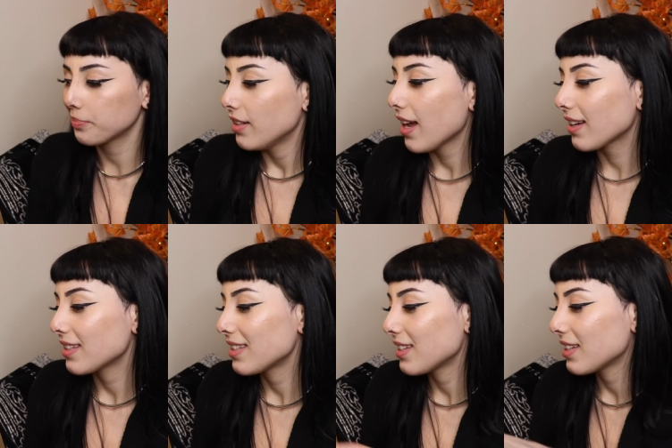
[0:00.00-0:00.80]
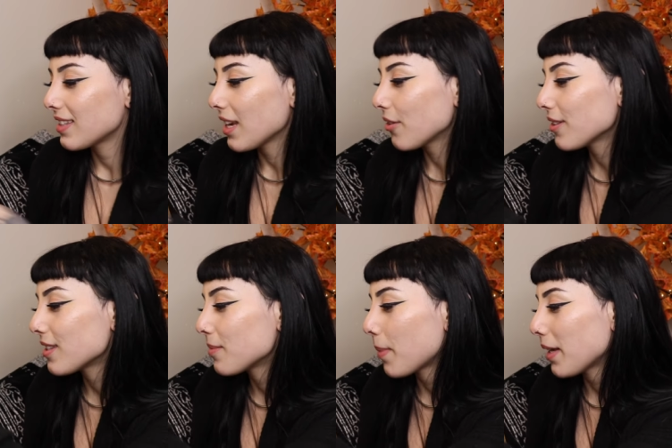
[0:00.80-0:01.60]
Next, sacred
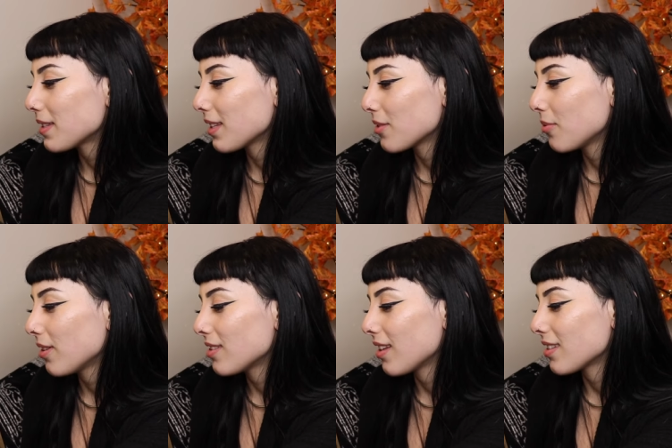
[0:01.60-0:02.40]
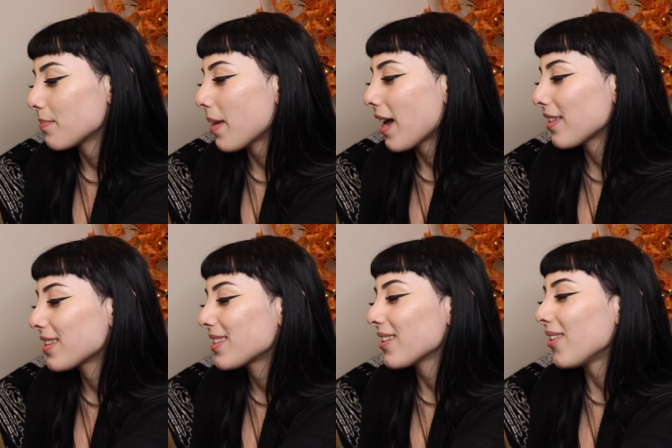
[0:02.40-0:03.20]
spaces. What is this? Bath
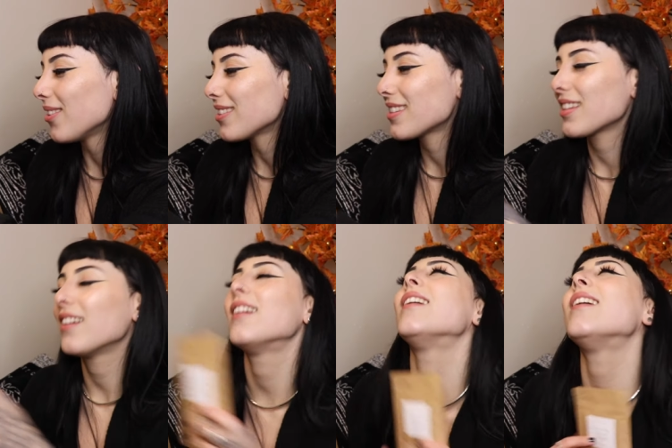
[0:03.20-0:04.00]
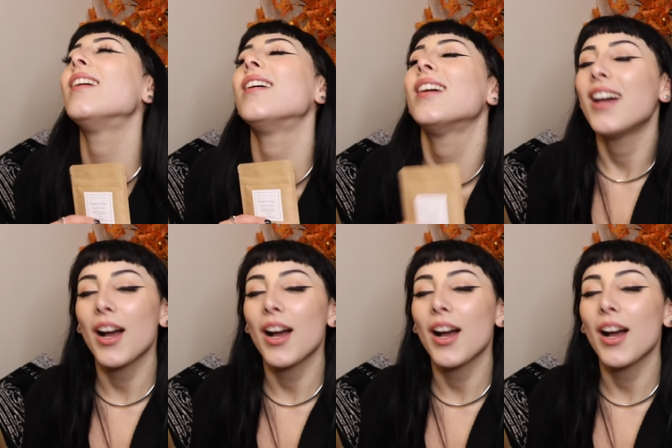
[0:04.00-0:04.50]
salts. Ugh.